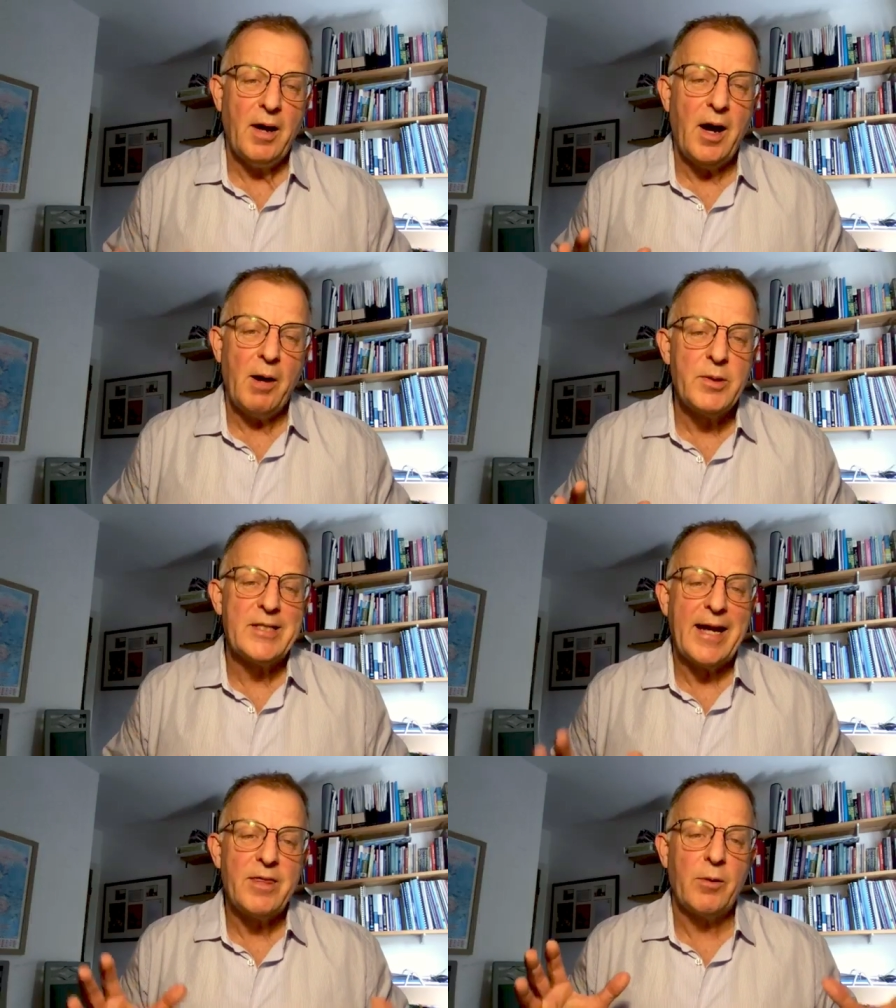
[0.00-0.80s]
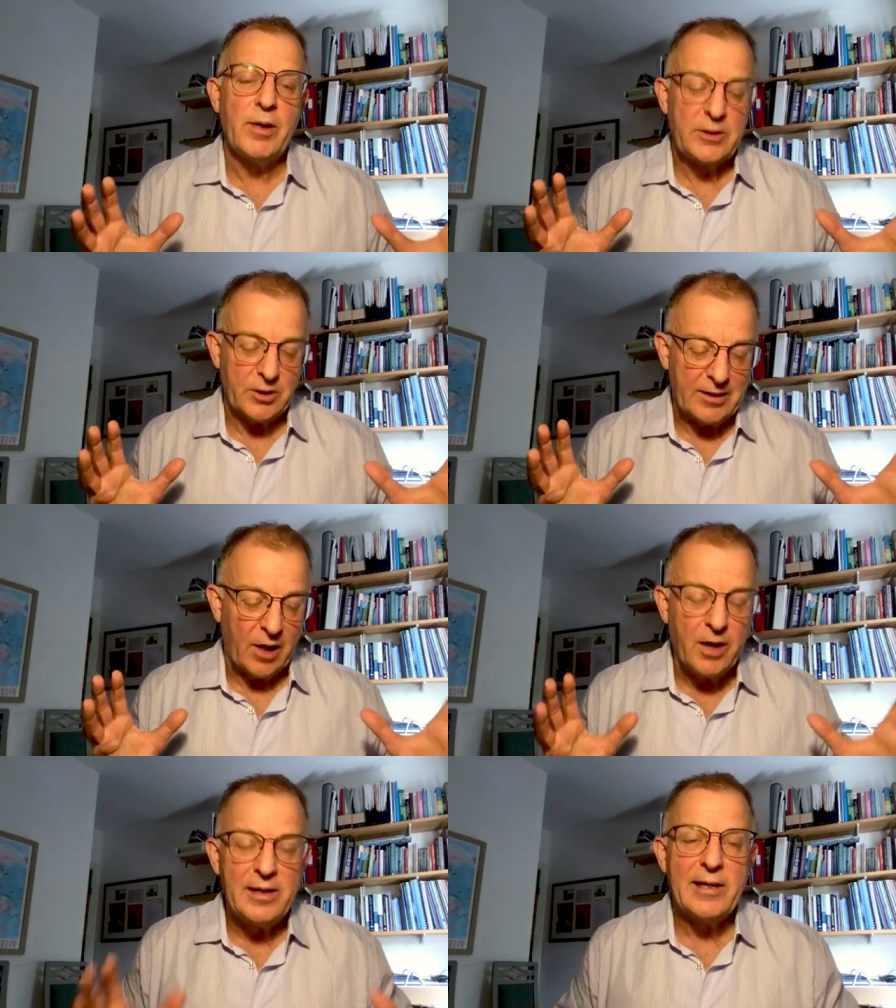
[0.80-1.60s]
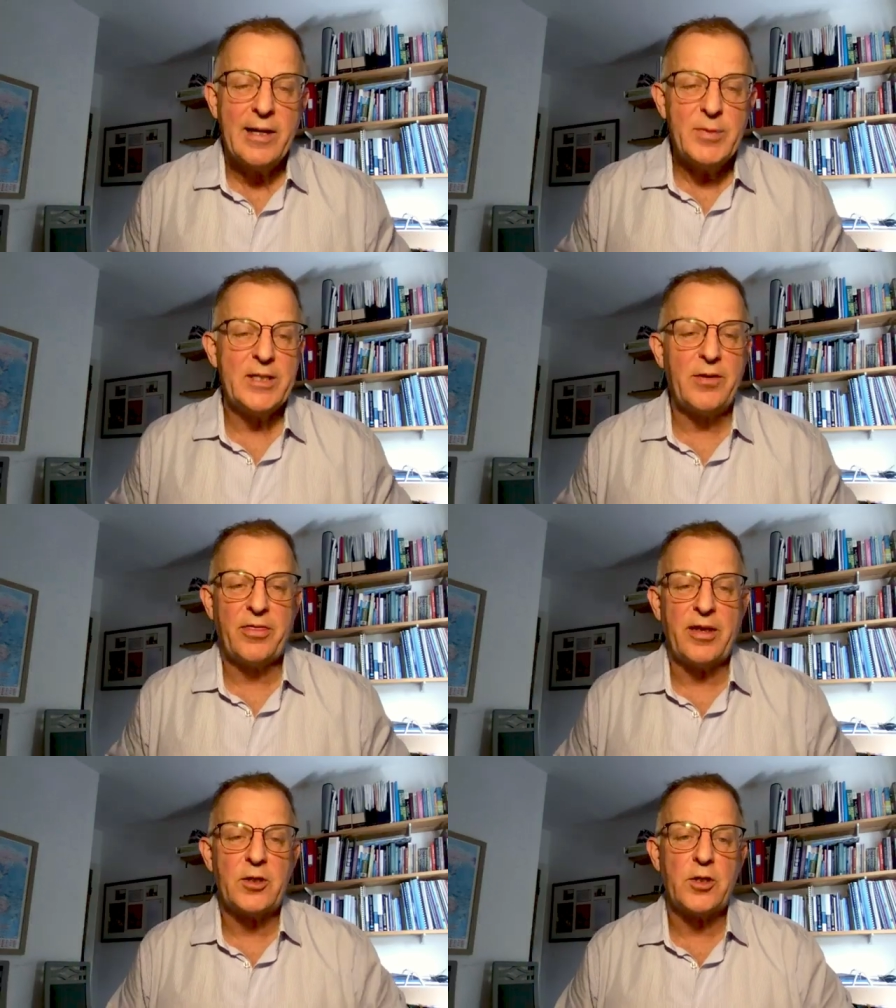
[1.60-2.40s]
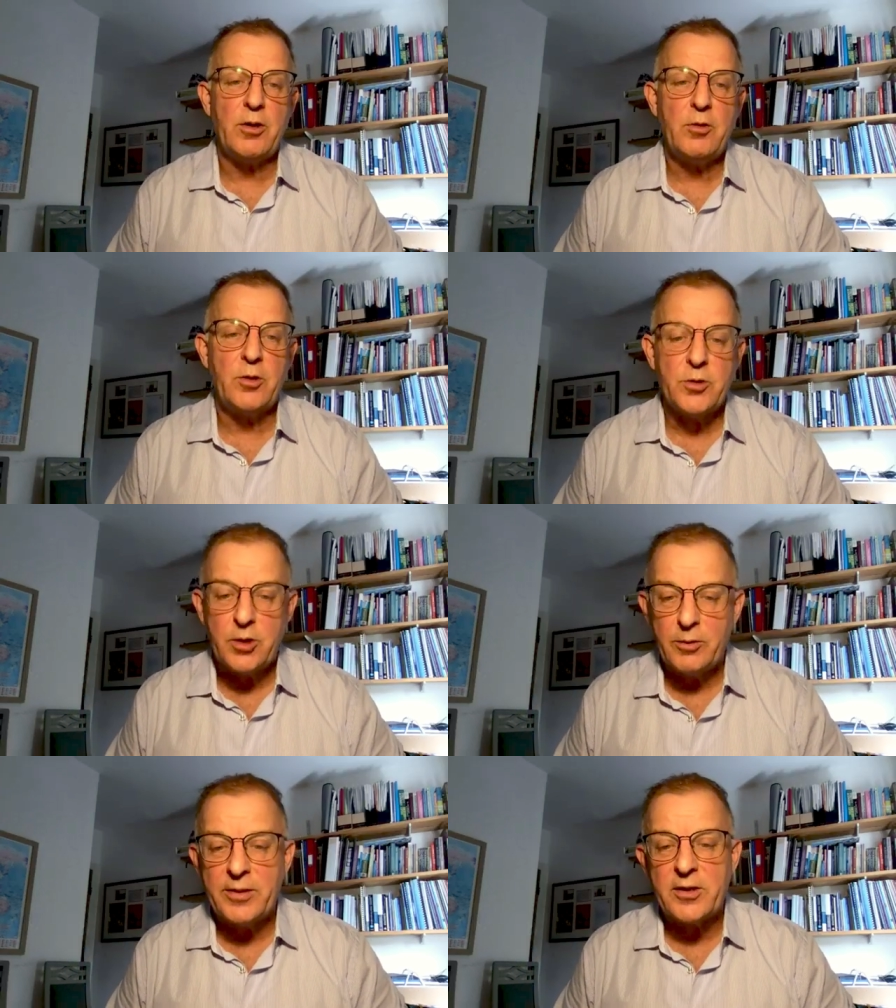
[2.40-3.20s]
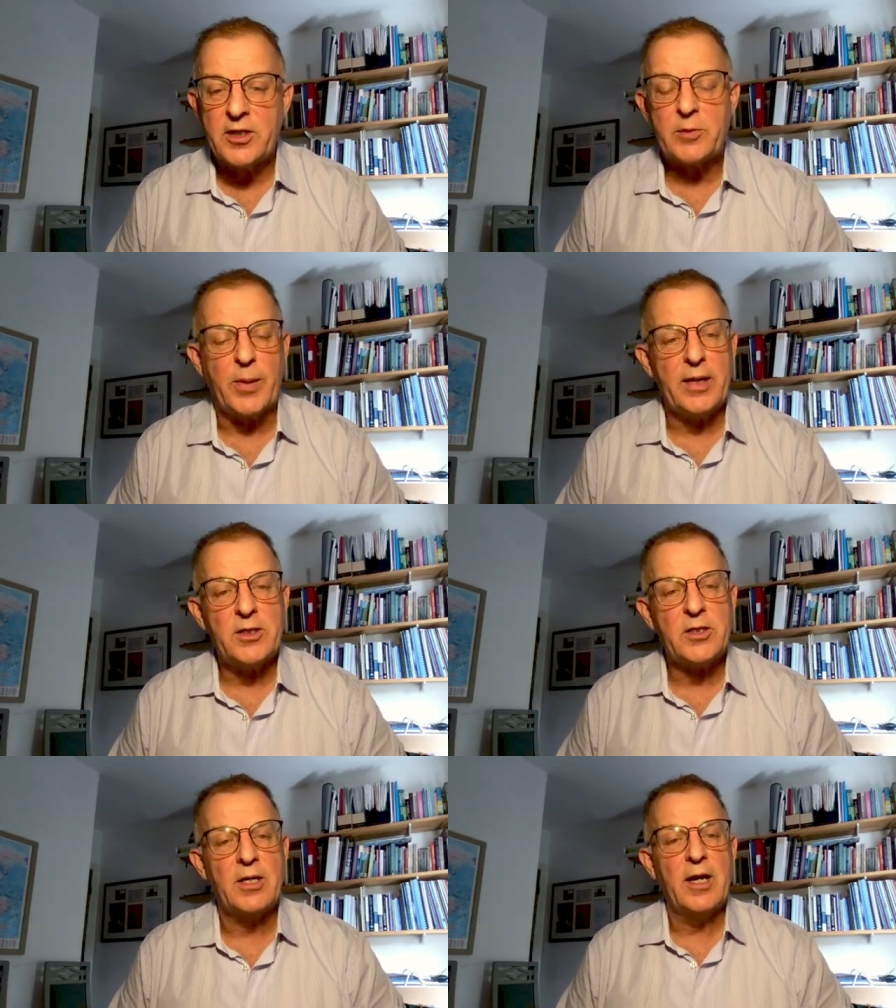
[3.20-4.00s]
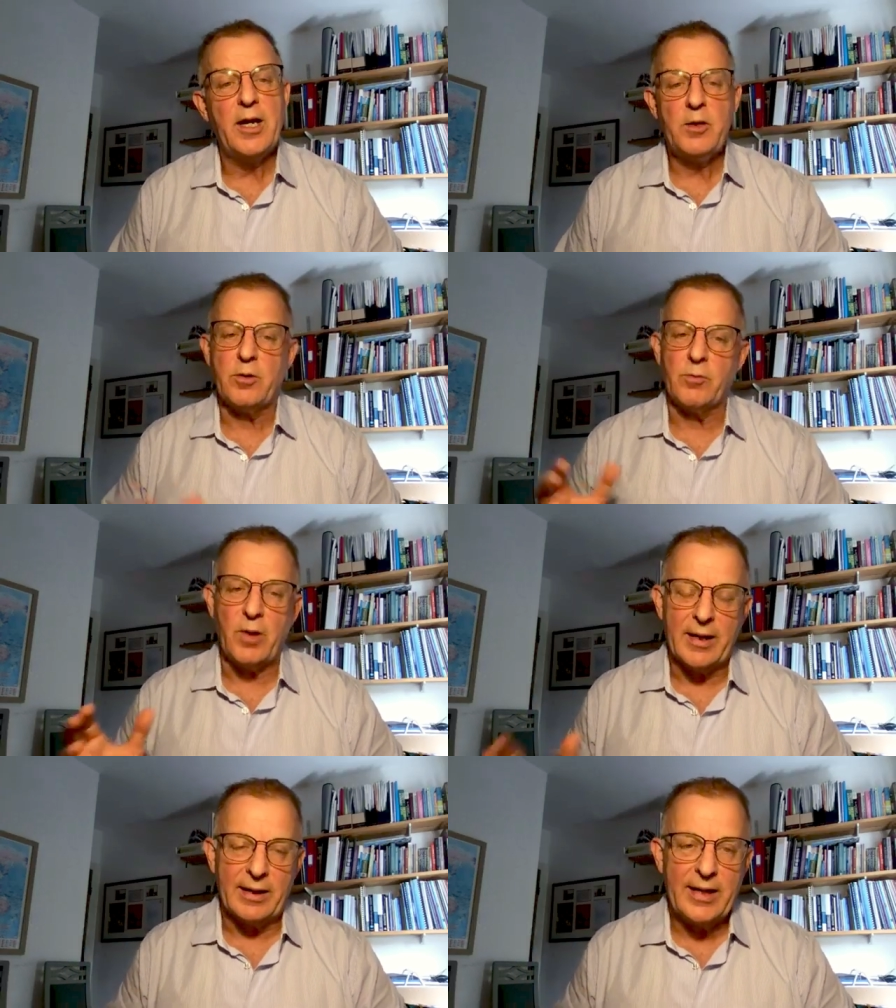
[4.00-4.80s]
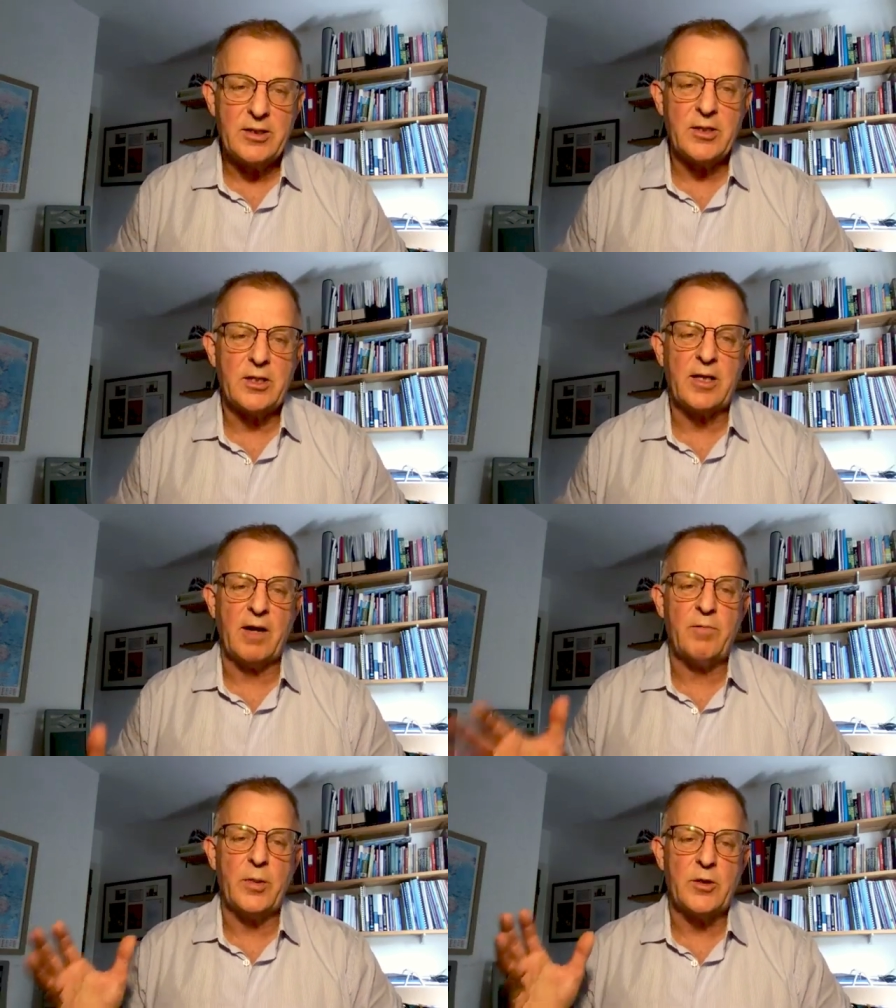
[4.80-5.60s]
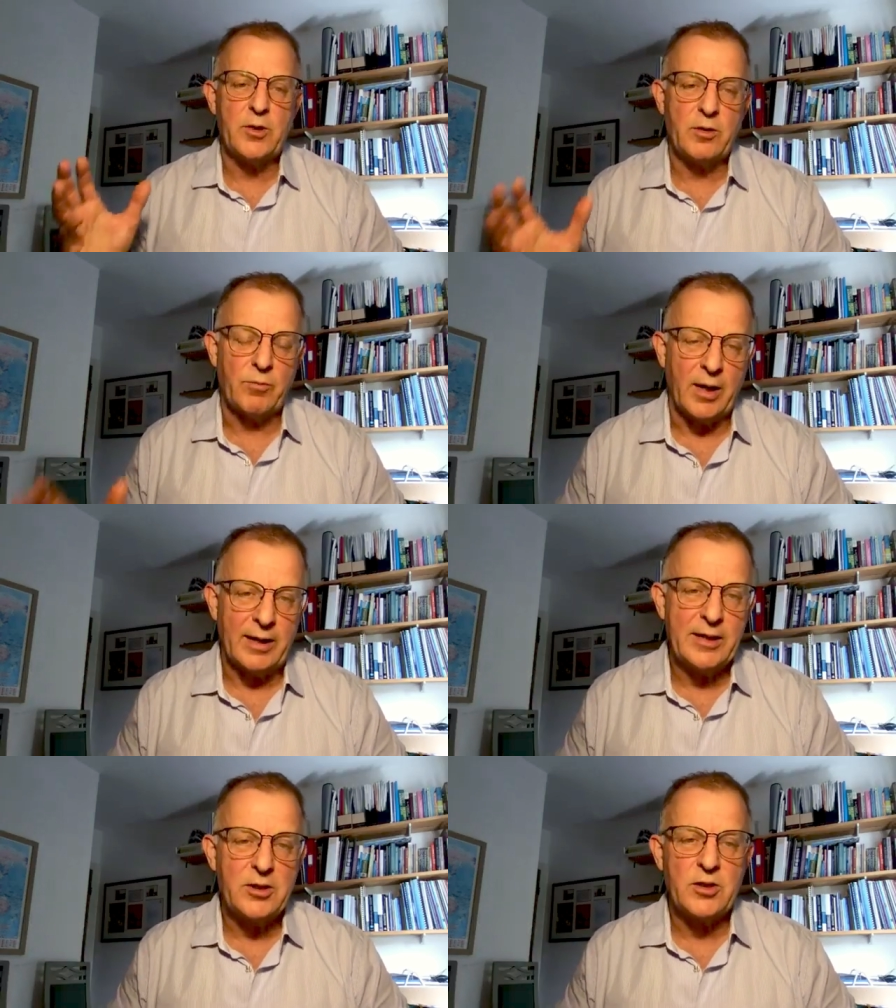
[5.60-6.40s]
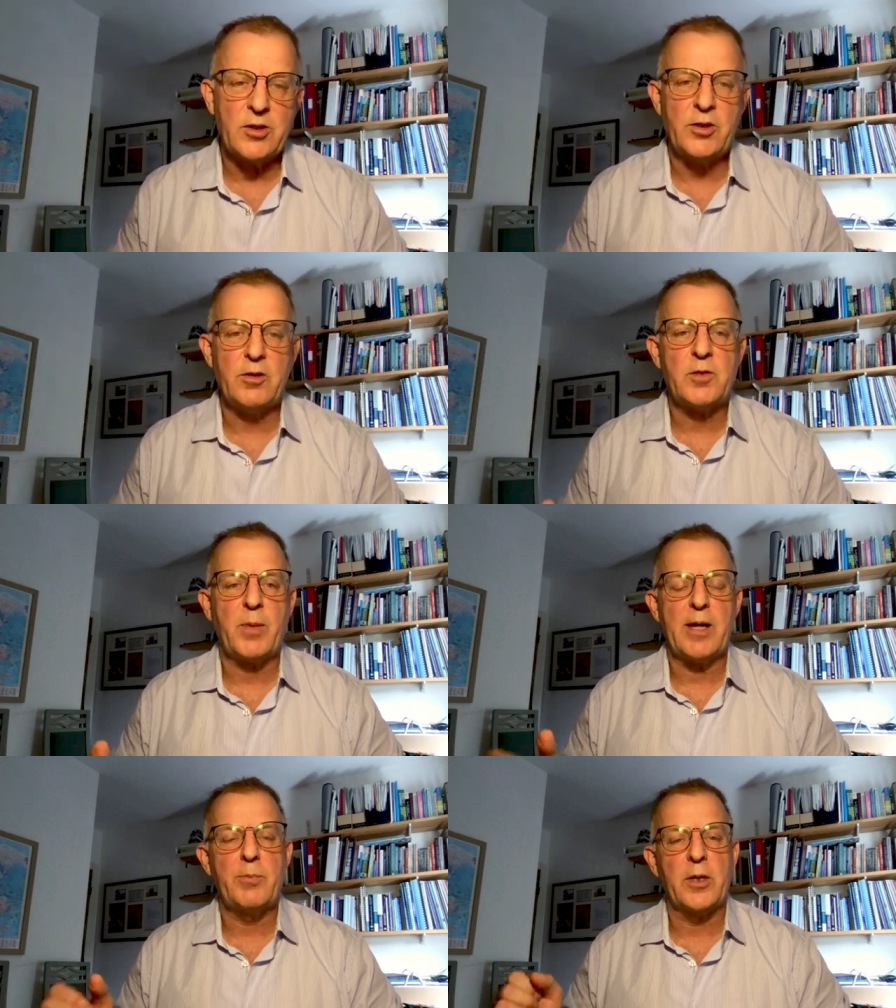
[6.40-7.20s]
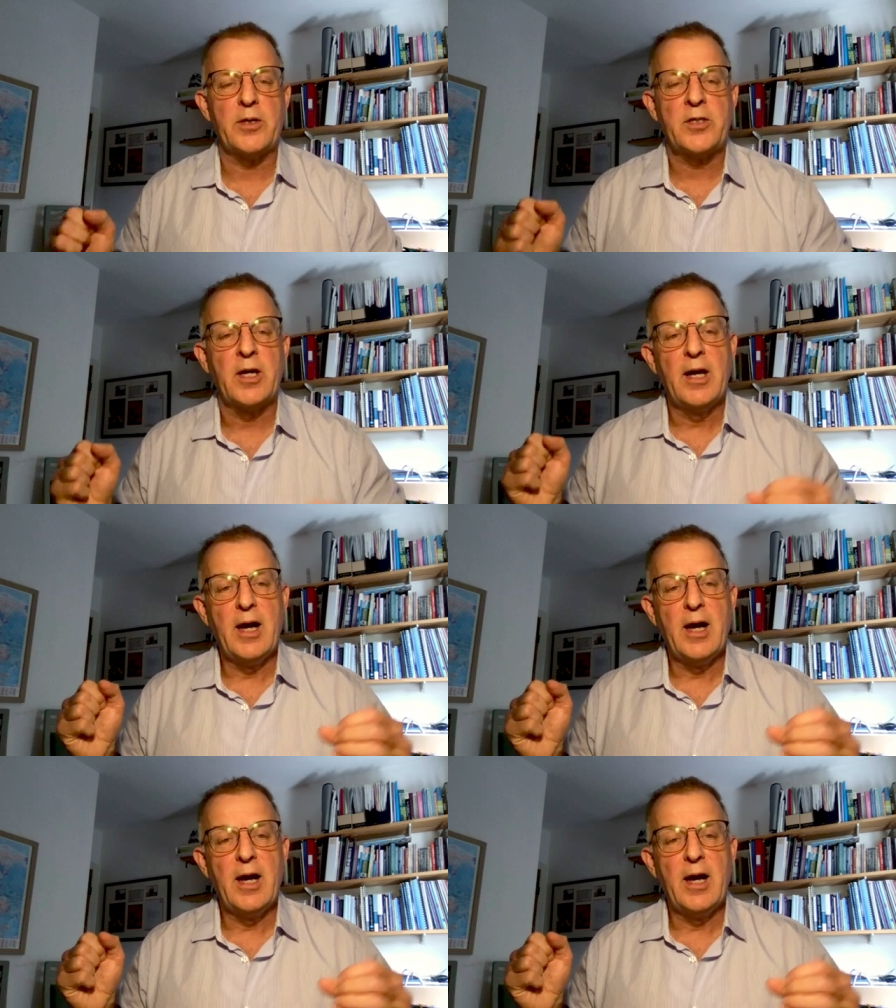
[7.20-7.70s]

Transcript: I would say, there are just unlimited things that you can do in this space. You can write letters to governments, you can write letters to newspapers,